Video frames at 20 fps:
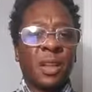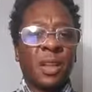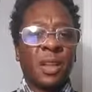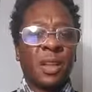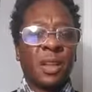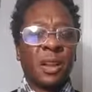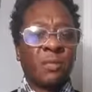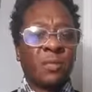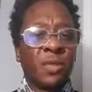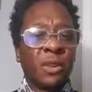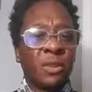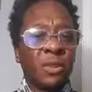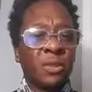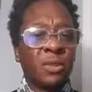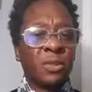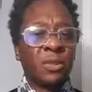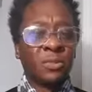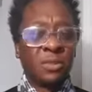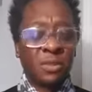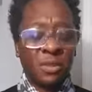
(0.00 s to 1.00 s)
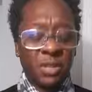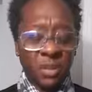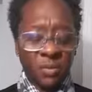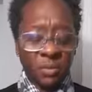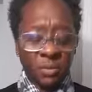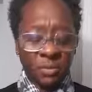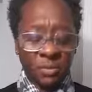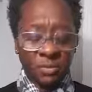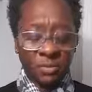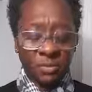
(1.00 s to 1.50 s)
And I'm going to go into a
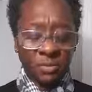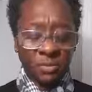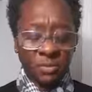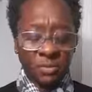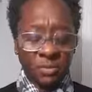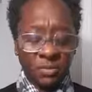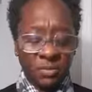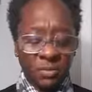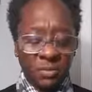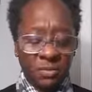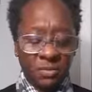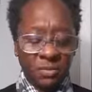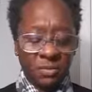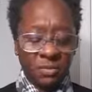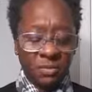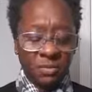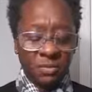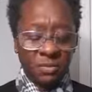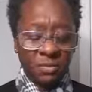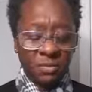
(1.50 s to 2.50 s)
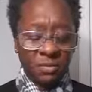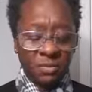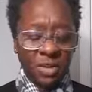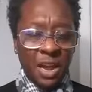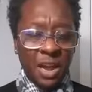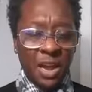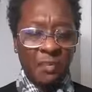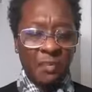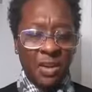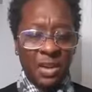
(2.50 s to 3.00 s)
deeper
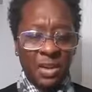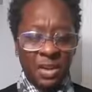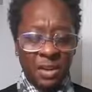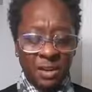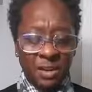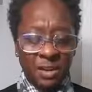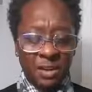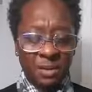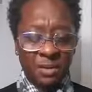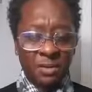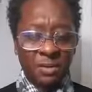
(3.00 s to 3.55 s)
topic here.